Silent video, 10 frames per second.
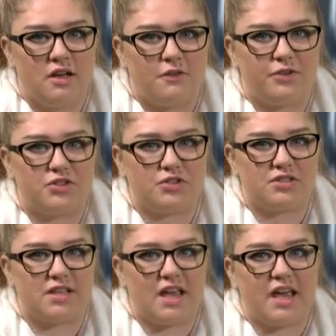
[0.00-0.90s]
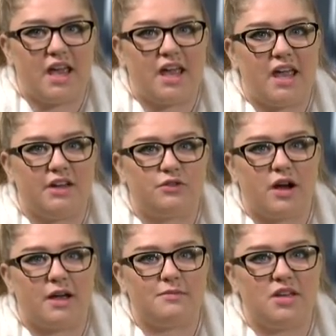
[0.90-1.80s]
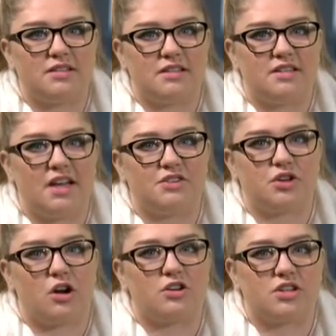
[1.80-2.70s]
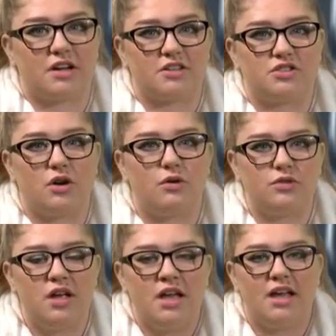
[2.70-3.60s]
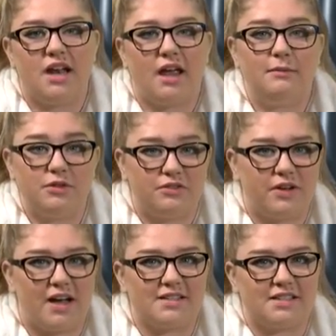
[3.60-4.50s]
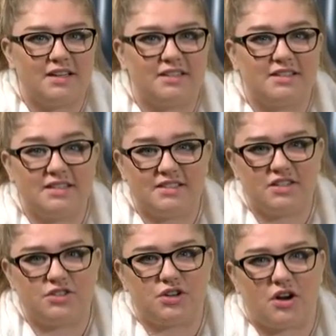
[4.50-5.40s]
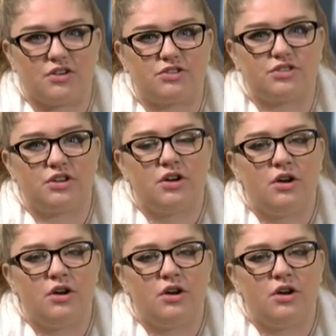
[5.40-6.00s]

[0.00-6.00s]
Officials say a hate crime isn't a charge on its own, it amplifies an existing charge.